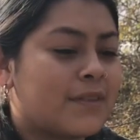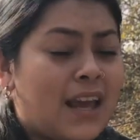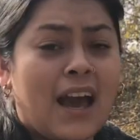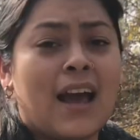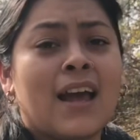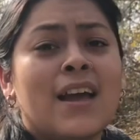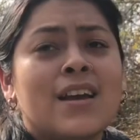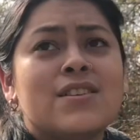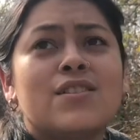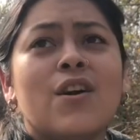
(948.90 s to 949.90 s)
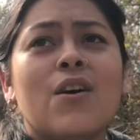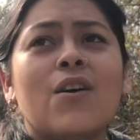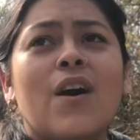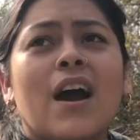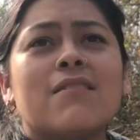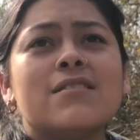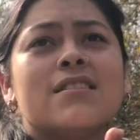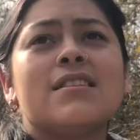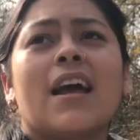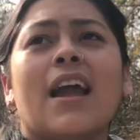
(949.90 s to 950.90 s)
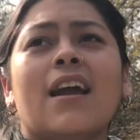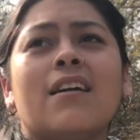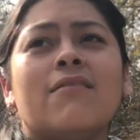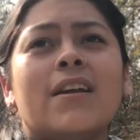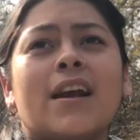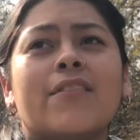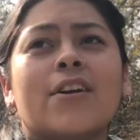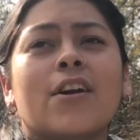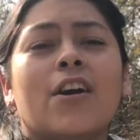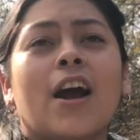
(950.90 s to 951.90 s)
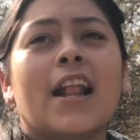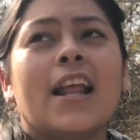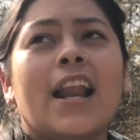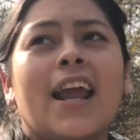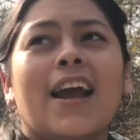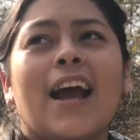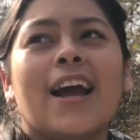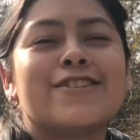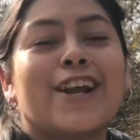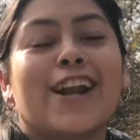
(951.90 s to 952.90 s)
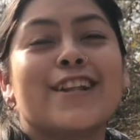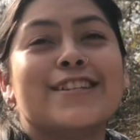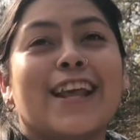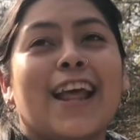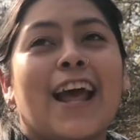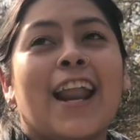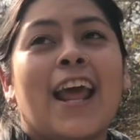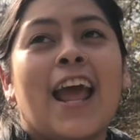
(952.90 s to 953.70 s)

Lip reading: yeah. So I was just like, whatever, girl. And then like, actually I didn't say that.